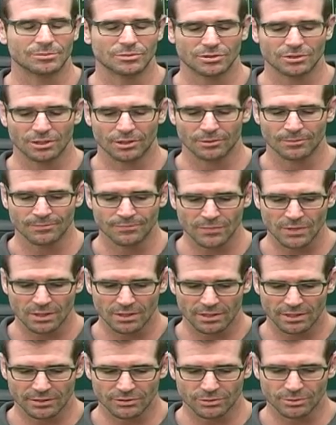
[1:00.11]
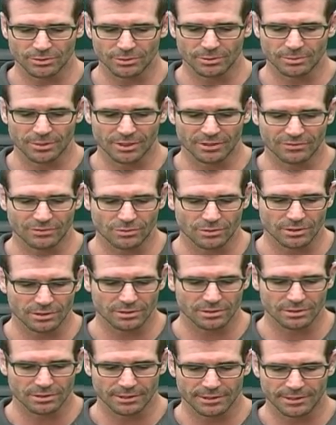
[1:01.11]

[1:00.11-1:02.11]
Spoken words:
So that's really big for us.